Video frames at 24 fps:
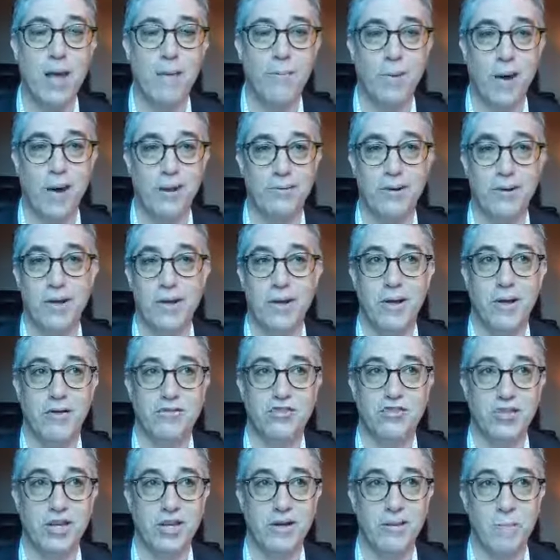But
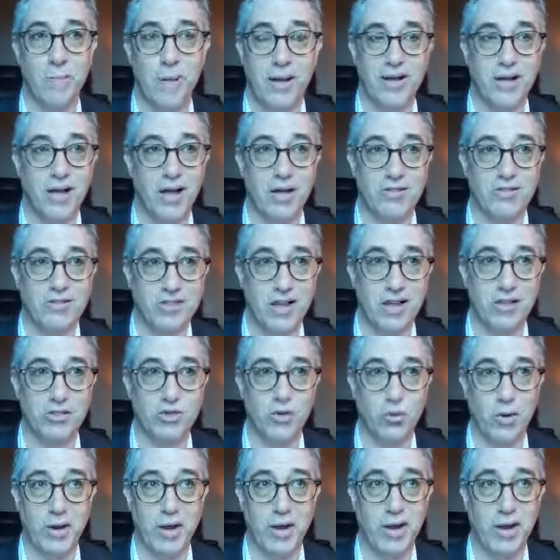she
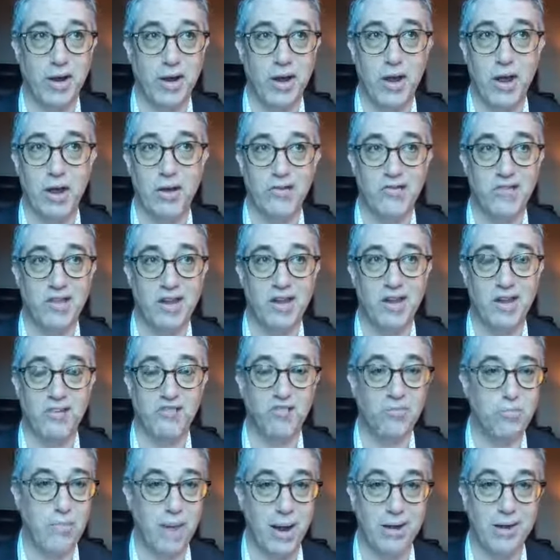essentially did
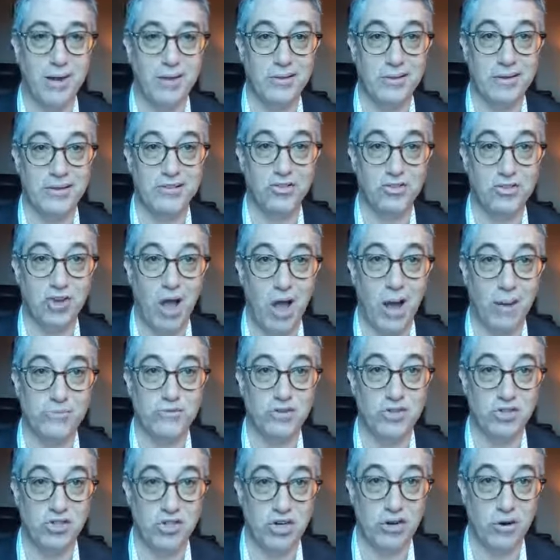as many of these
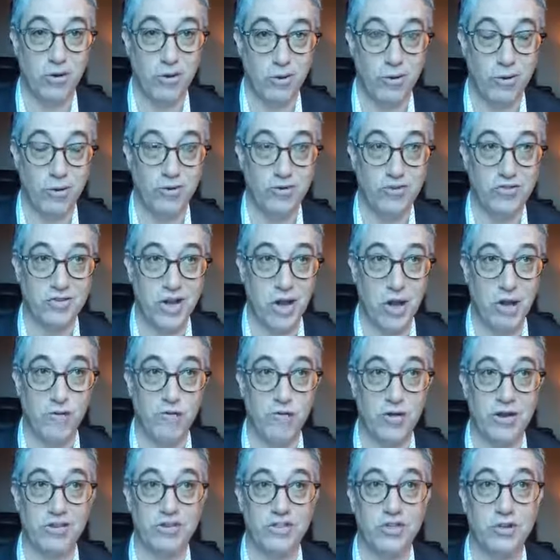jobs as she could
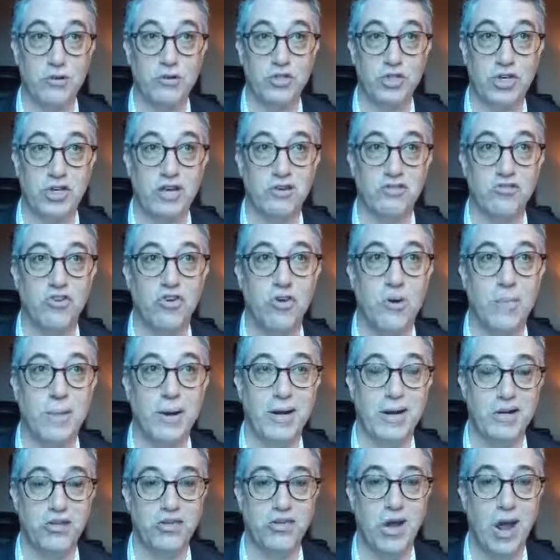herself until she had too
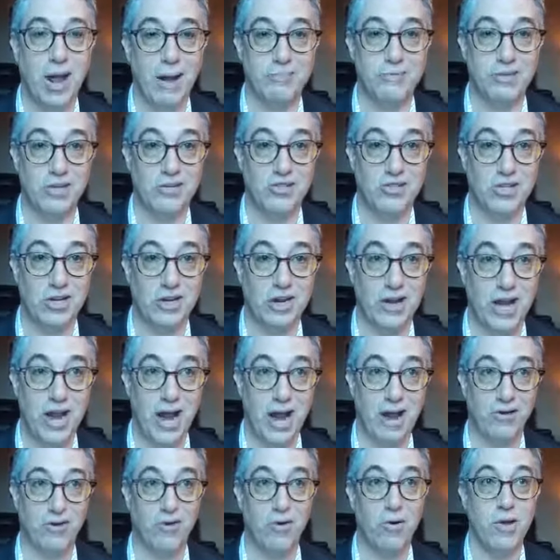many jobs that she could
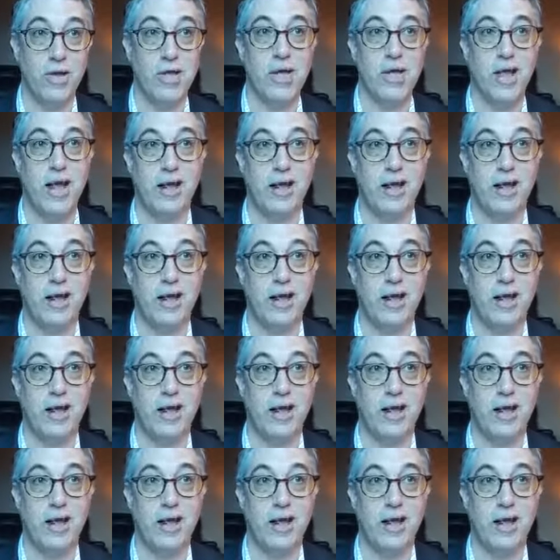handle.